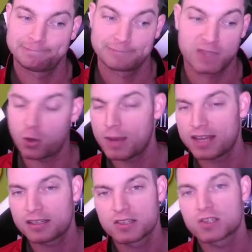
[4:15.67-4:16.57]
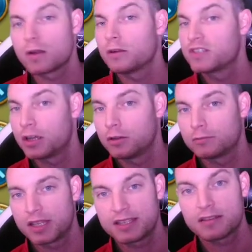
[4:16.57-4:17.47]
go back to the starting zone.
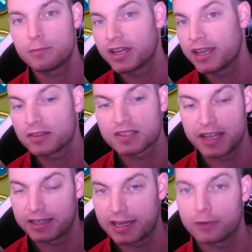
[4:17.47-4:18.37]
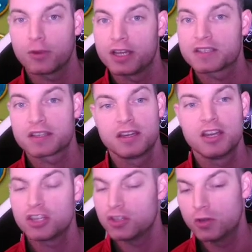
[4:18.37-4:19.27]
Let somebody else take that risk.
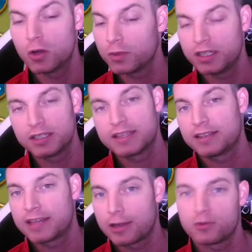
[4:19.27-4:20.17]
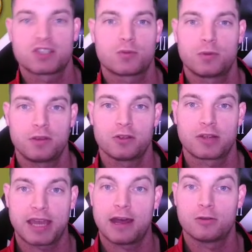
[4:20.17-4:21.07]
You don't need to take that risk with your
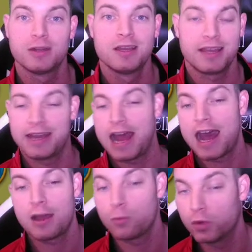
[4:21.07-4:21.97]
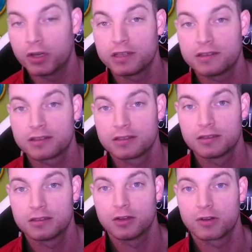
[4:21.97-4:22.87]
account, and I wouldn't.
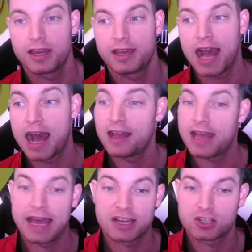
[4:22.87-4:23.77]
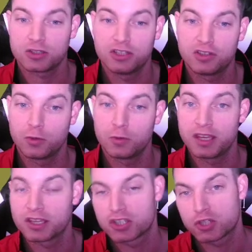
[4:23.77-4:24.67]
Okay, I actually do the
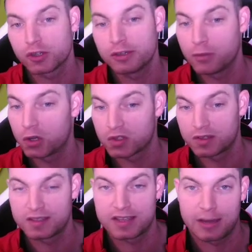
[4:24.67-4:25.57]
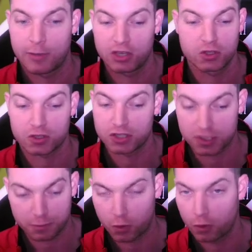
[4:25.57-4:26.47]
extreme most of the time. I usually
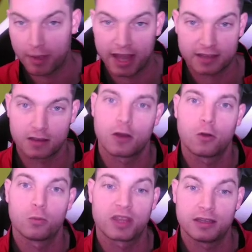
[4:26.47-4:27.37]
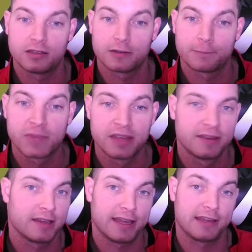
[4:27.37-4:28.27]
just port back to the home kingdom,
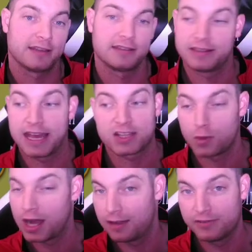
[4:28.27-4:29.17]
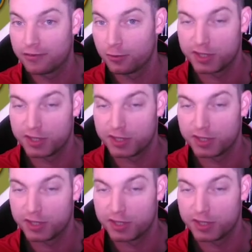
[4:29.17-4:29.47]
and that's why I've never been